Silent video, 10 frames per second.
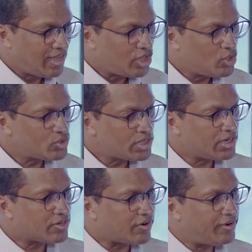using
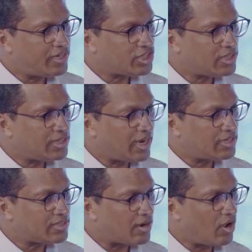a tradition that
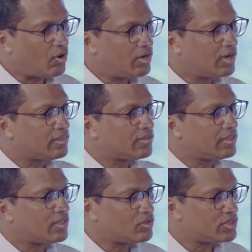is around
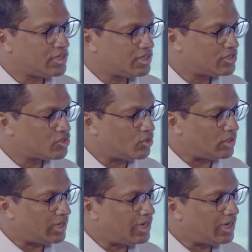3,000 years old.